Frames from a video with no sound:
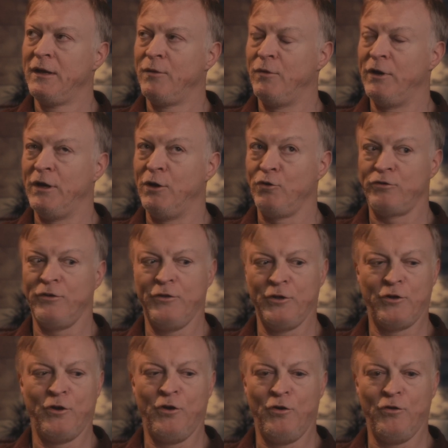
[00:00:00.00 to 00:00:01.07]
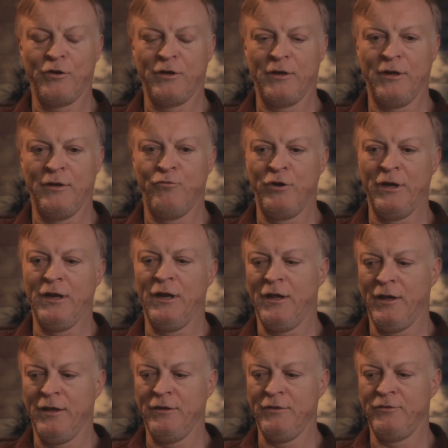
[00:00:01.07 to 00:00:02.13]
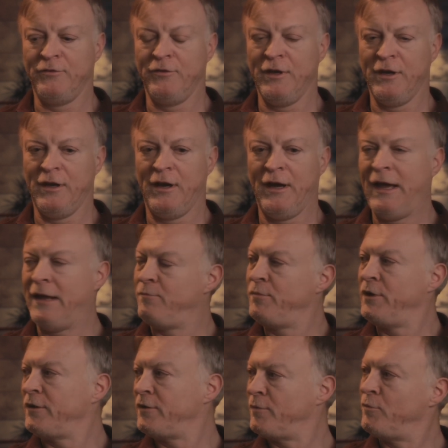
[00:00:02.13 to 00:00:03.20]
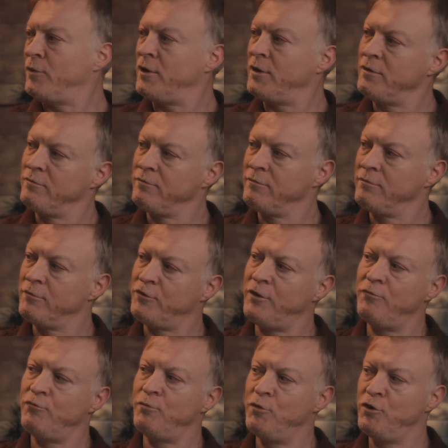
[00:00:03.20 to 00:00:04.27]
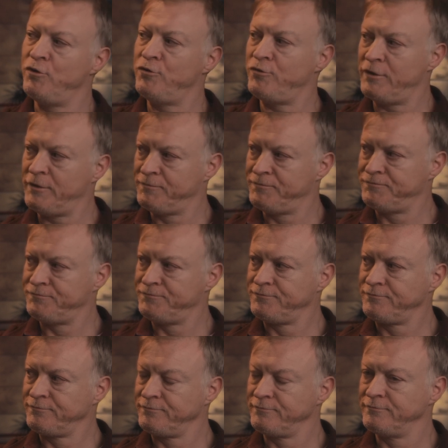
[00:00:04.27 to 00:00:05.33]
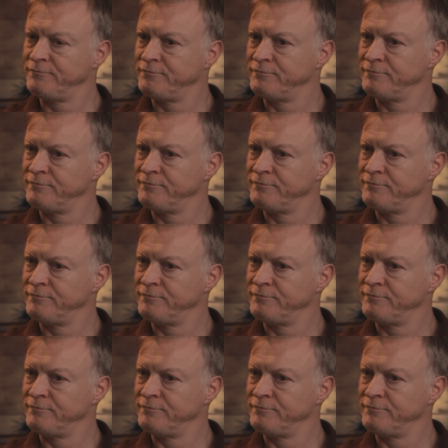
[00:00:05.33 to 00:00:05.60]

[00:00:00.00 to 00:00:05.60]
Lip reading: when I looked at the clock and realised that I hadn't picked up my son from nursery. And